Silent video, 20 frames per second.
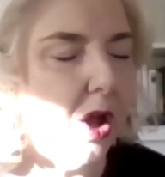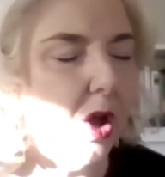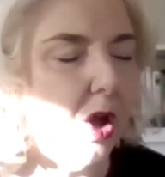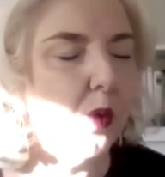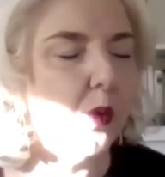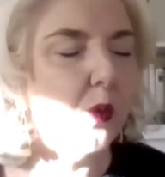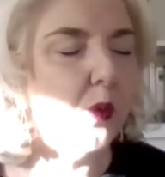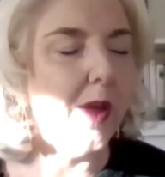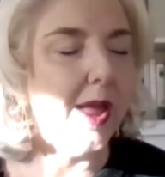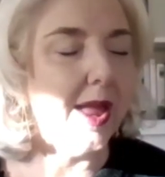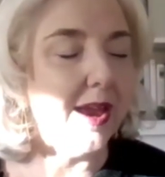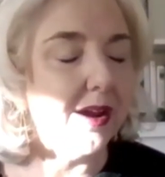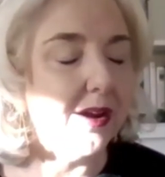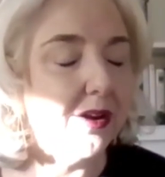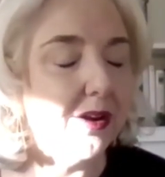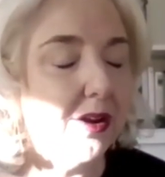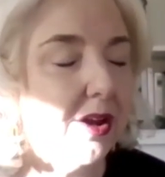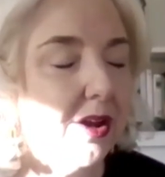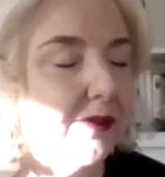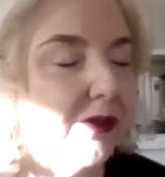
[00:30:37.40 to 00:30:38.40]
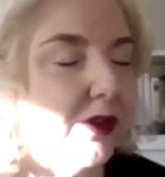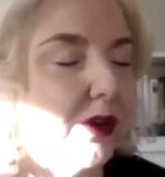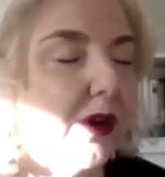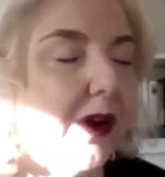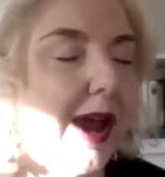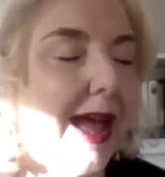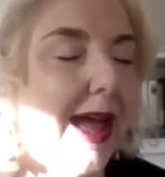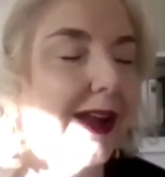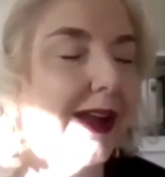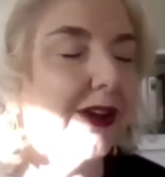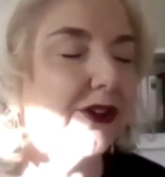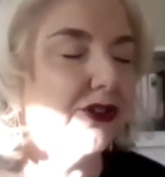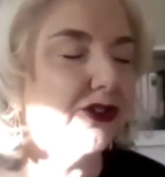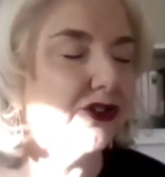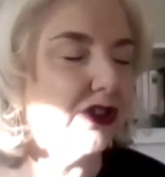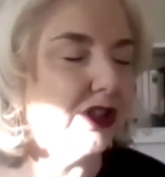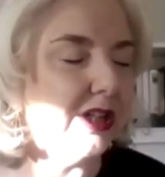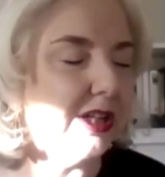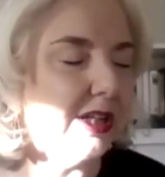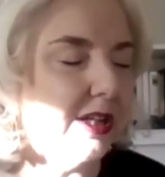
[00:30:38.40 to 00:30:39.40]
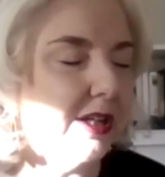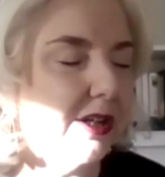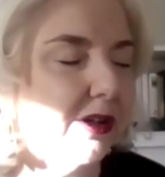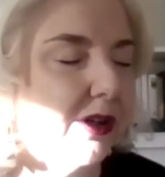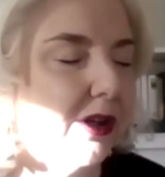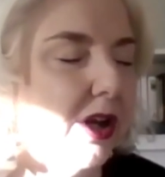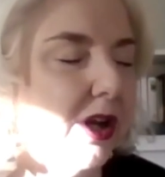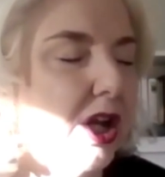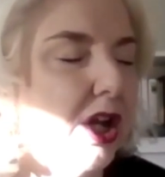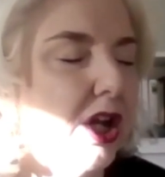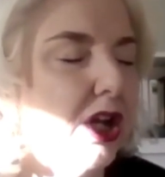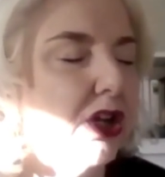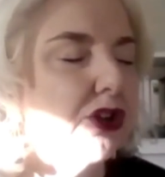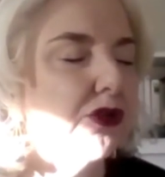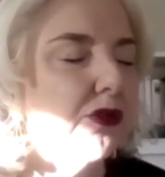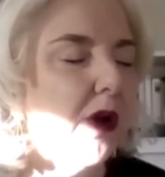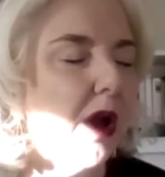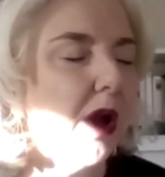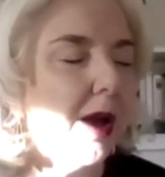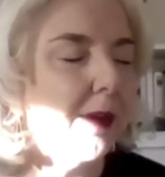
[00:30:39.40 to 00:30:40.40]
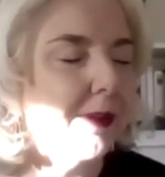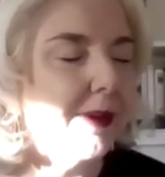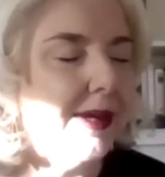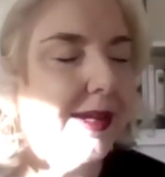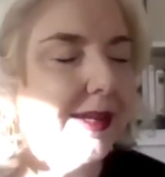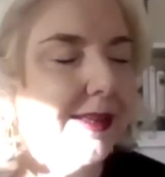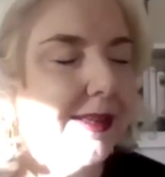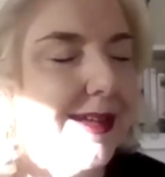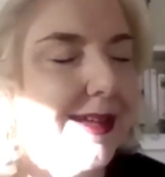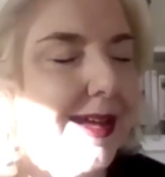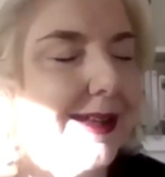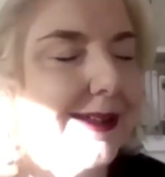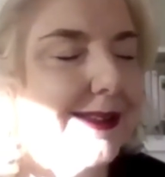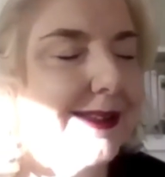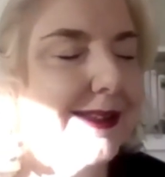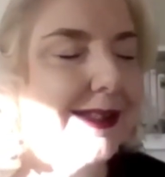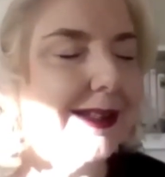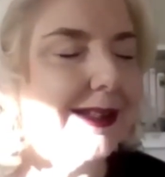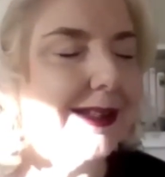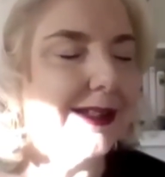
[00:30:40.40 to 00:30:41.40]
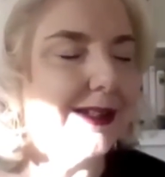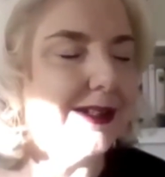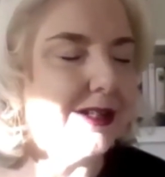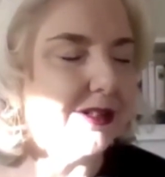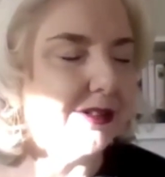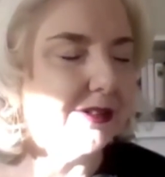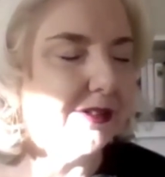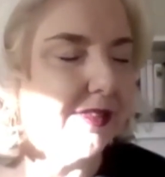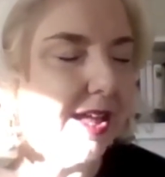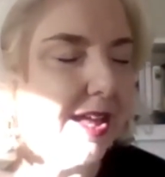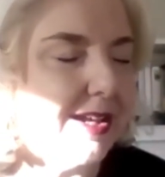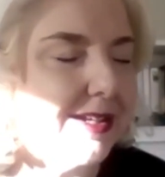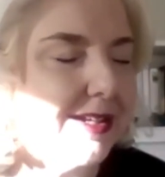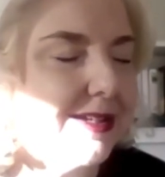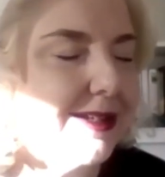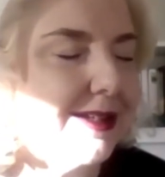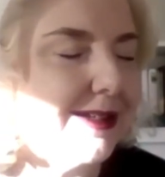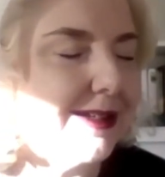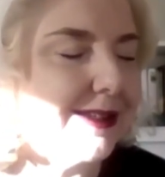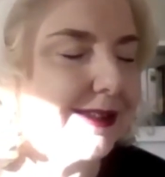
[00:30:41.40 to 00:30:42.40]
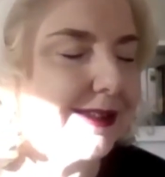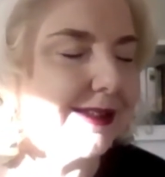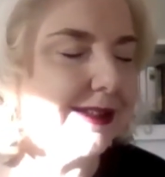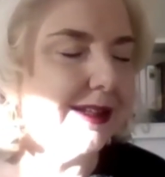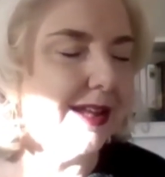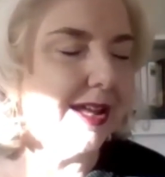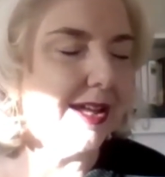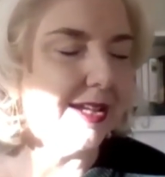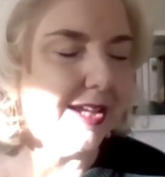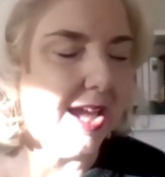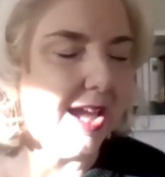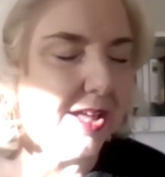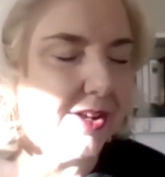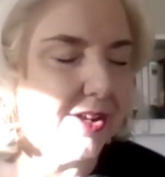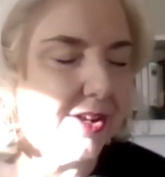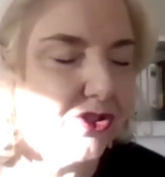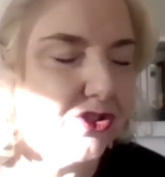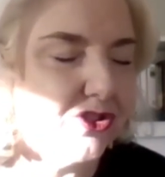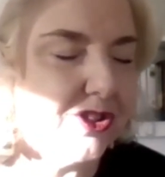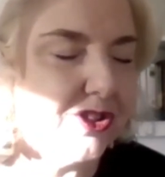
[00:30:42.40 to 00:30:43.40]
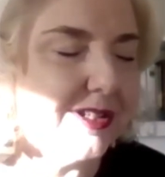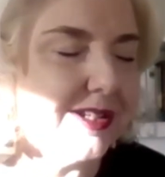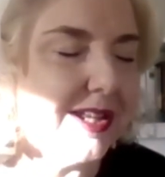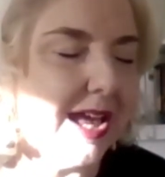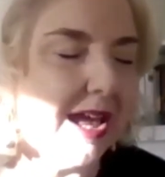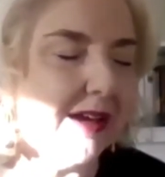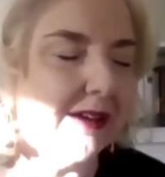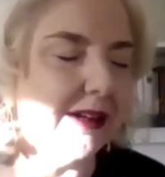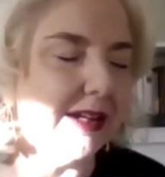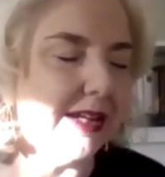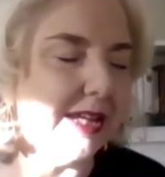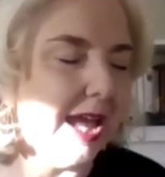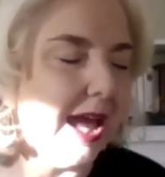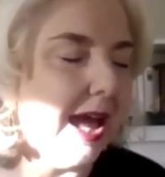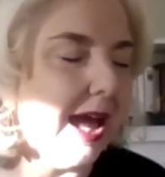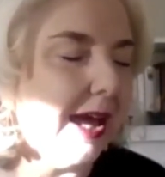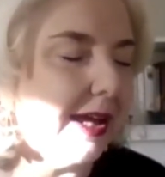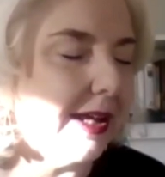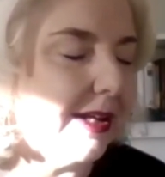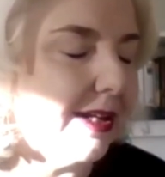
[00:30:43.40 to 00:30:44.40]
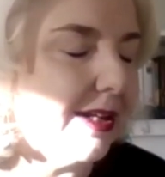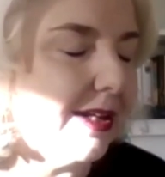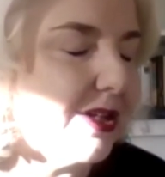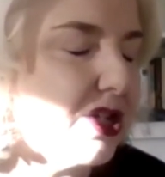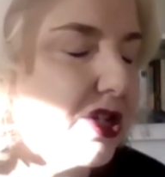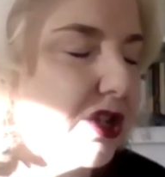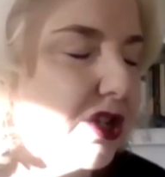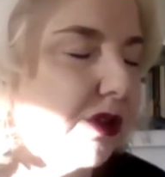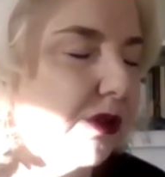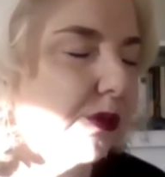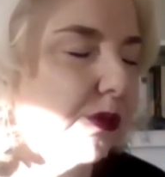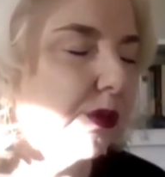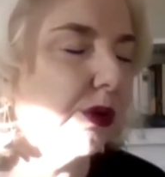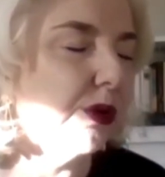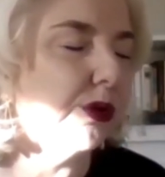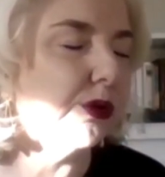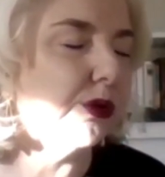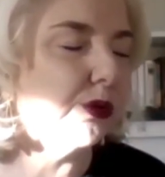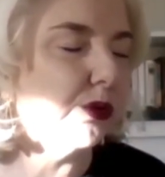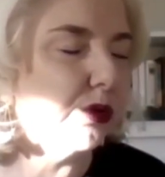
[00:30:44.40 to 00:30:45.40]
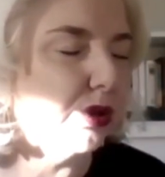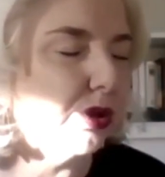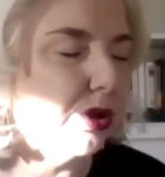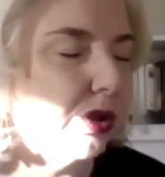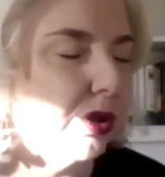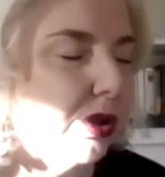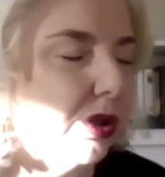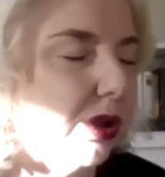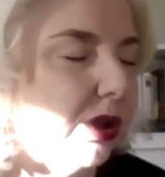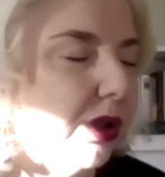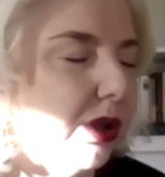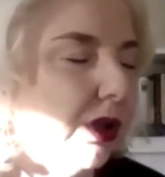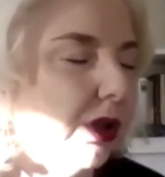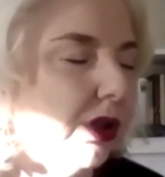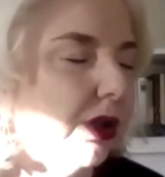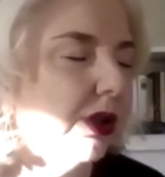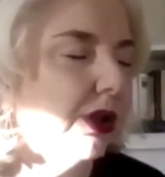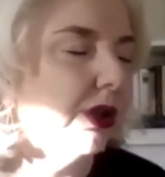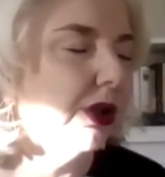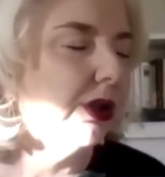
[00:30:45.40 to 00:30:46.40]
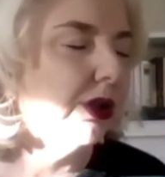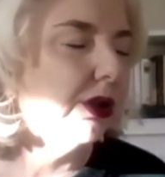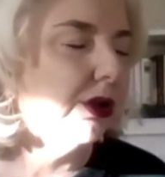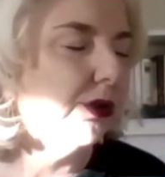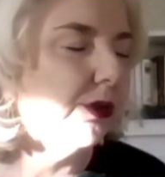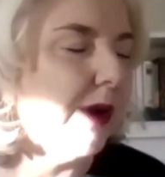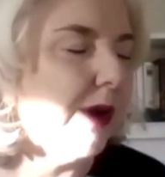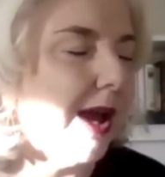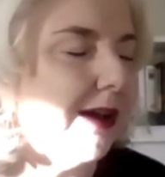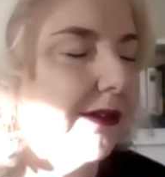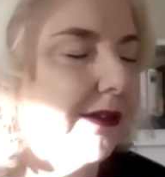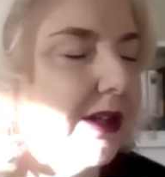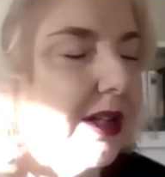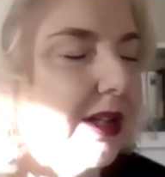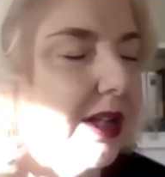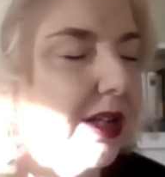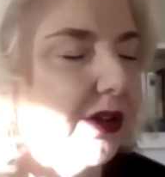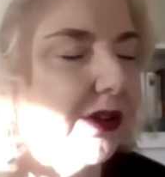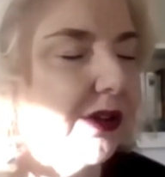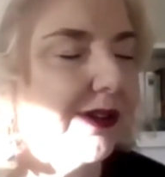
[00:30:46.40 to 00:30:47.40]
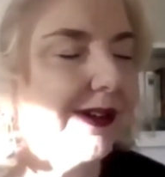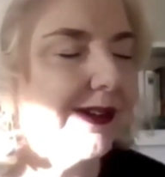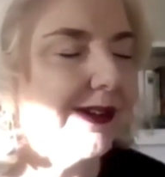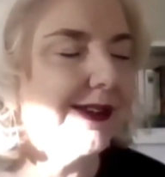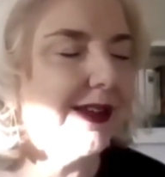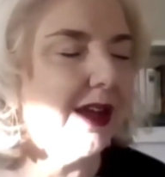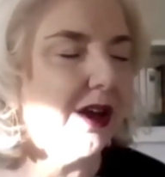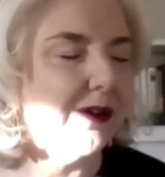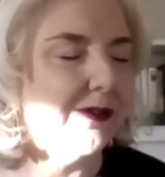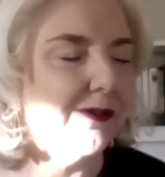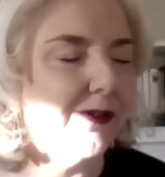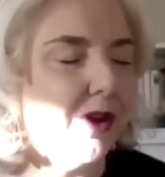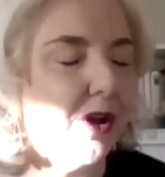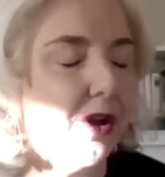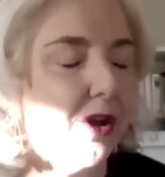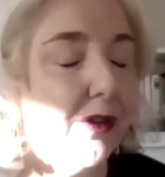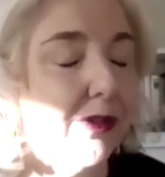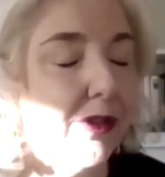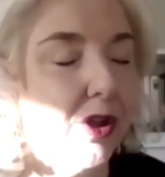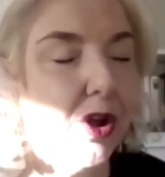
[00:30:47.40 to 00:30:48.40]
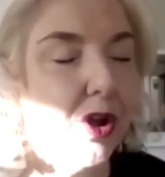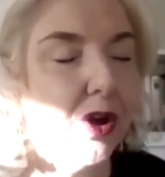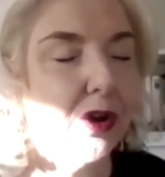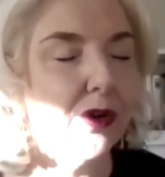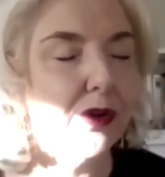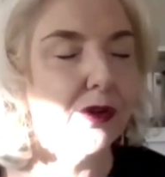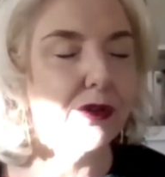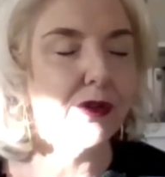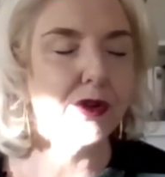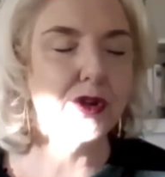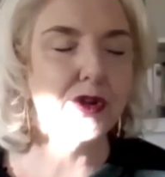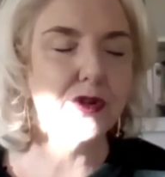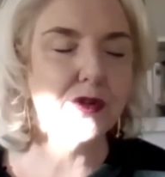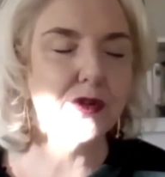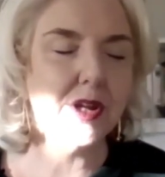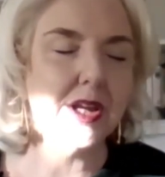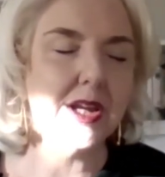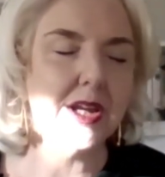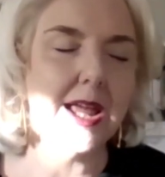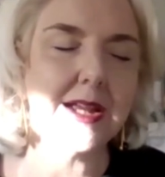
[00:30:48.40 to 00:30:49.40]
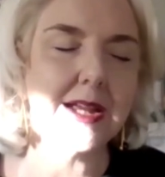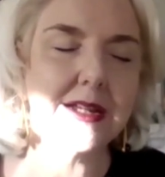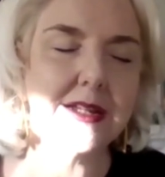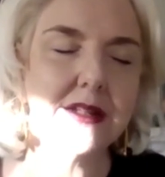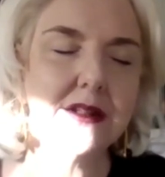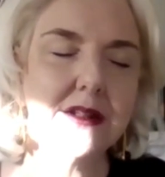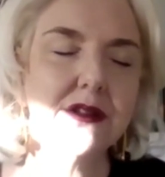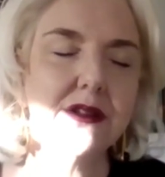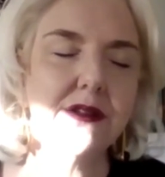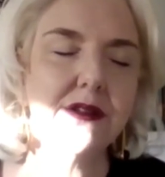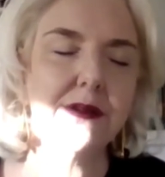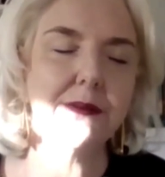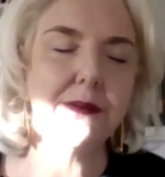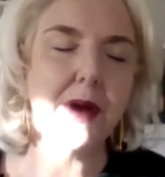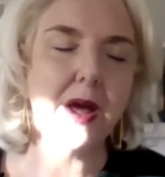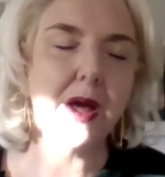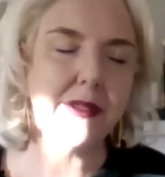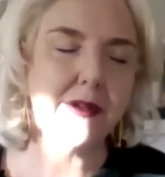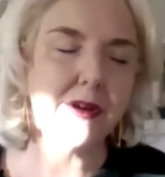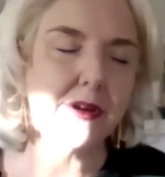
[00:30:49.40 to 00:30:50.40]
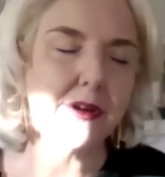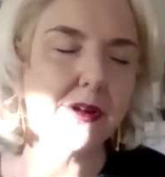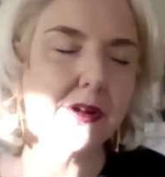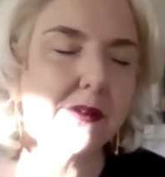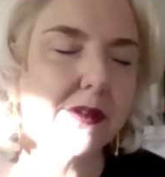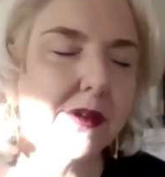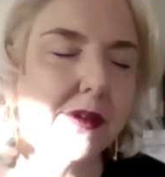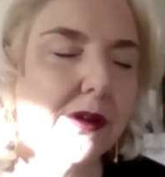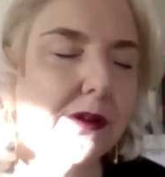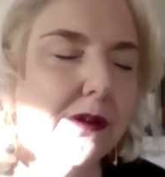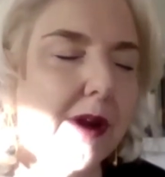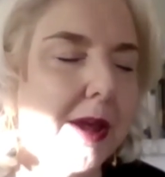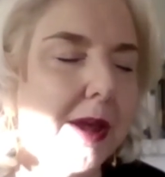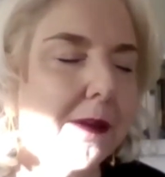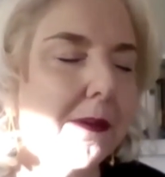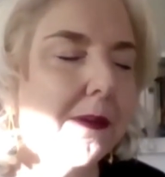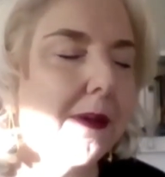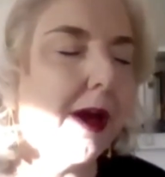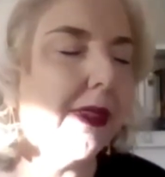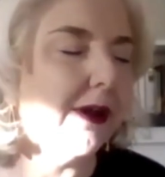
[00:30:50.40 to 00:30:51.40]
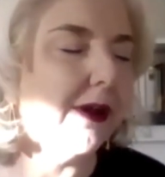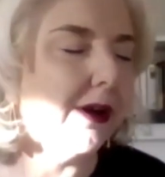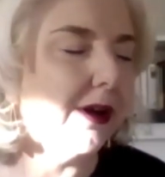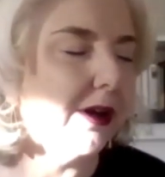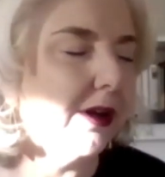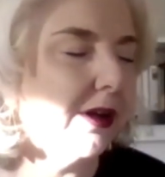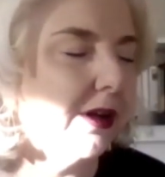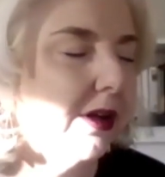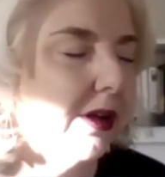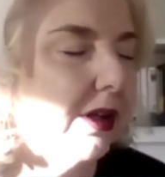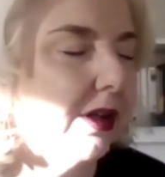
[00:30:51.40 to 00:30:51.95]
aware of your energy here, dropping that cylinder, that disc like energy down again into the root, grounding yourself on the earth. Are you connected to the mother, the great mother?